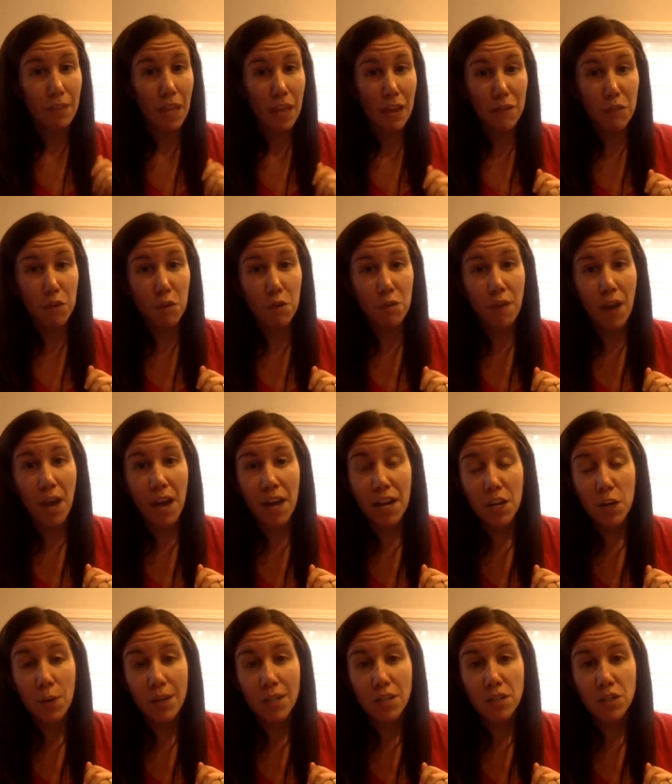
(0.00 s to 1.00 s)
If you have any
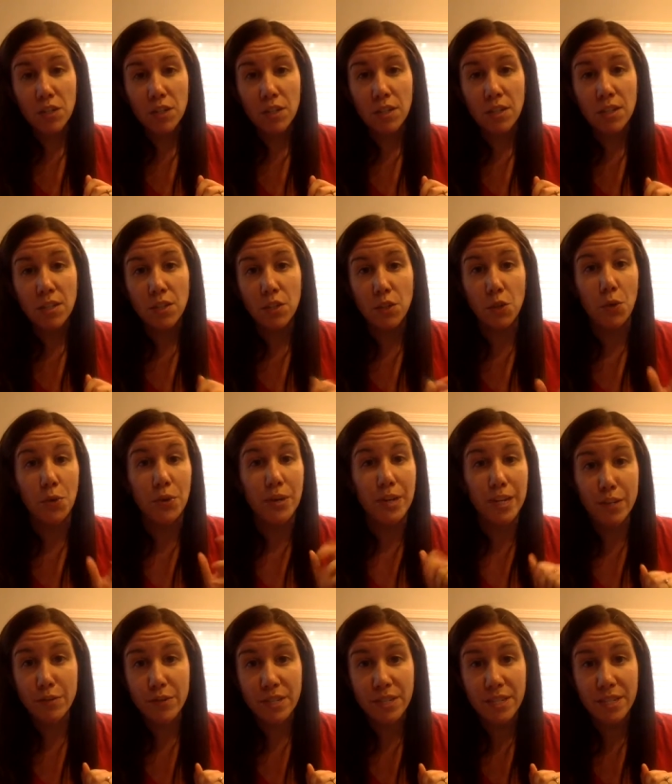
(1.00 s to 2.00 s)
questions or you're
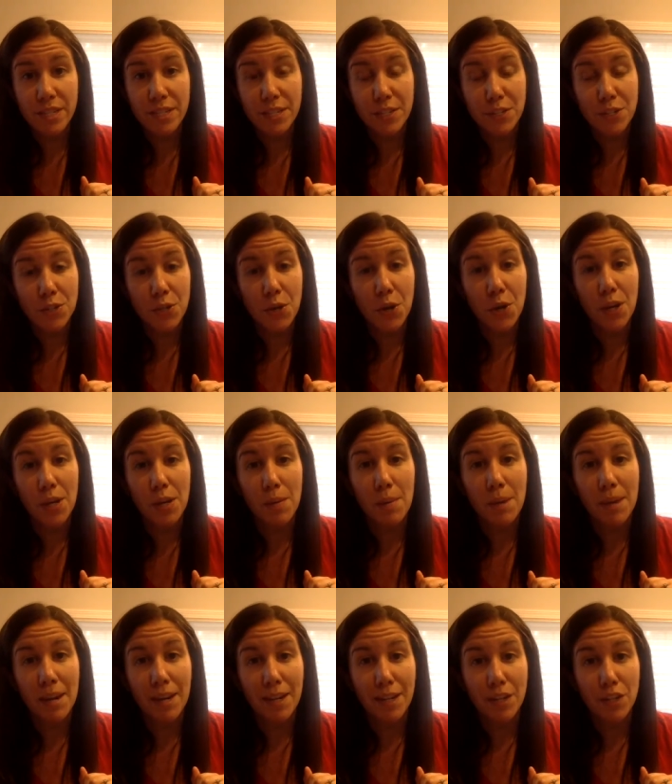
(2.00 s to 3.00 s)
interested in starting in
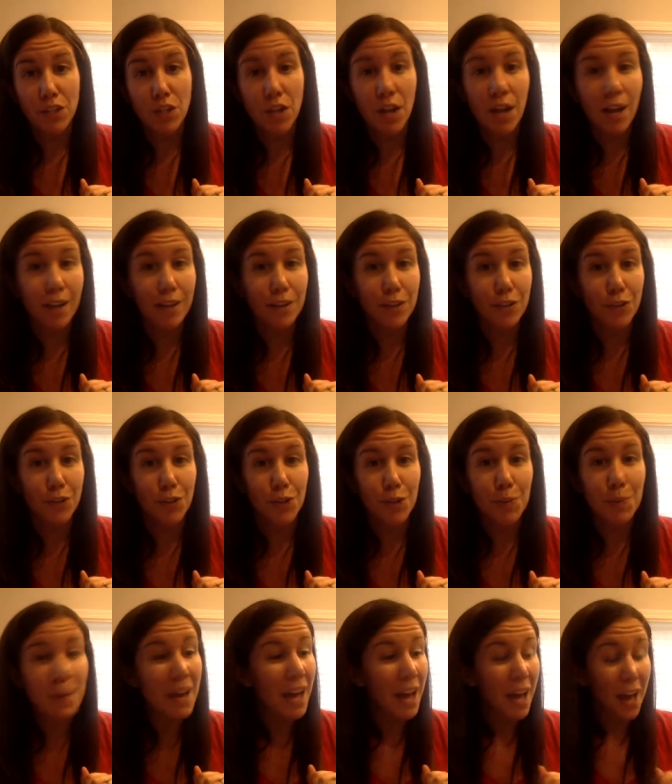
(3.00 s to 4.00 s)
my next challenge
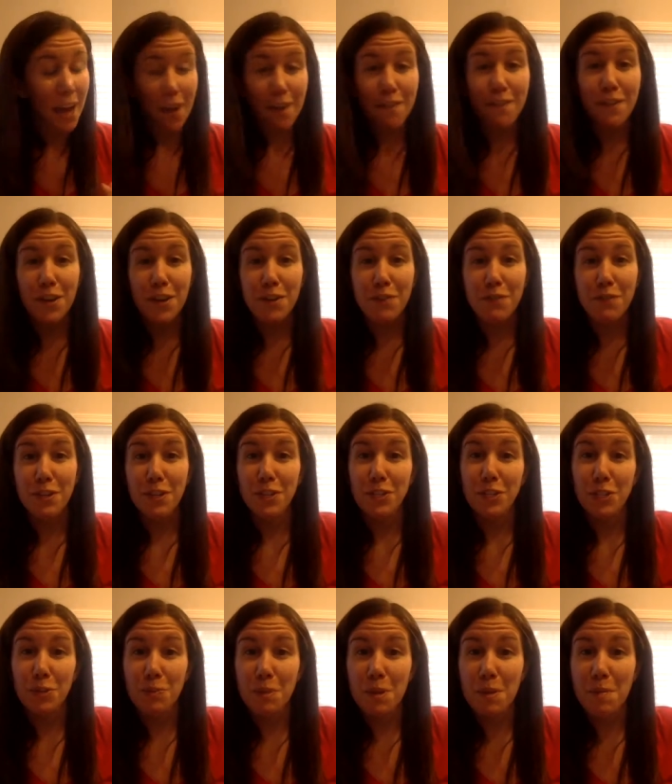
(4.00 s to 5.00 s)
group, feel free to
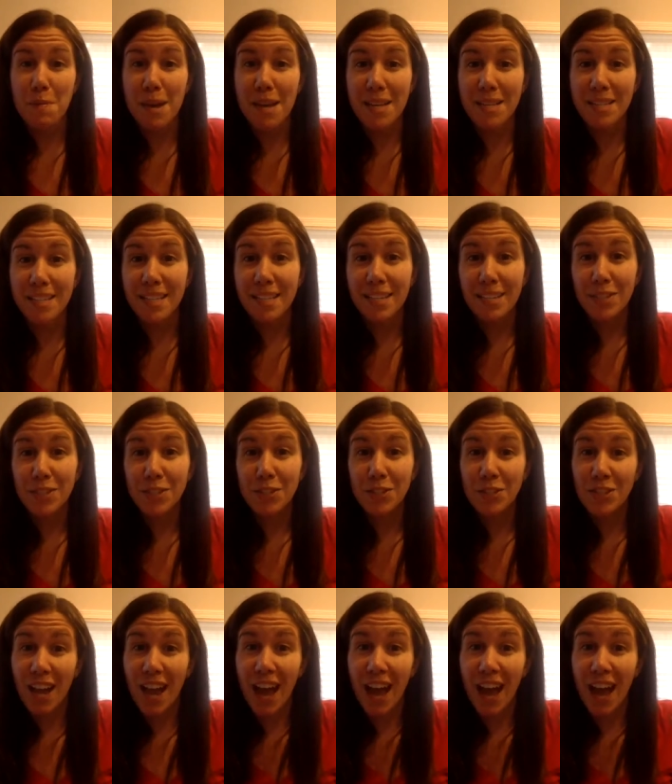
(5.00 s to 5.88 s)
shoot me a message.